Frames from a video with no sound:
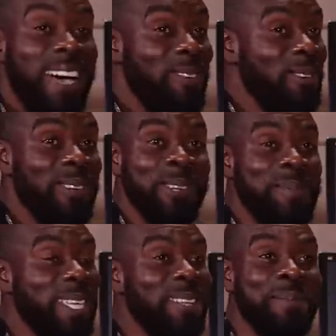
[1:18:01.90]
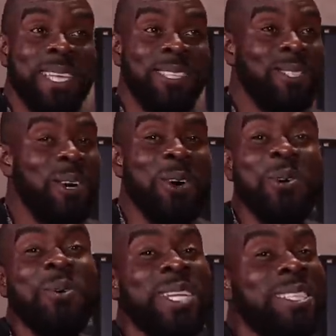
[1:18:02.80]
I wanna be the man to
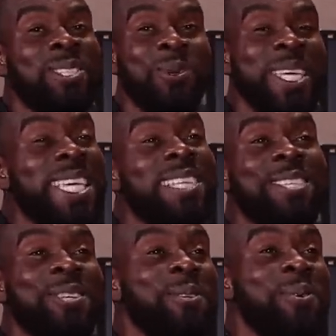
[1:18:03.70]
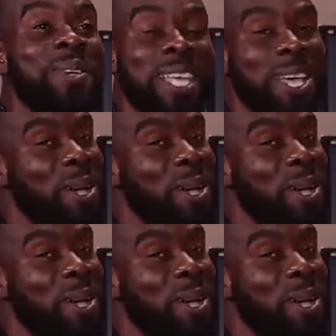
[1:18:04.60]
hold and squeeze you.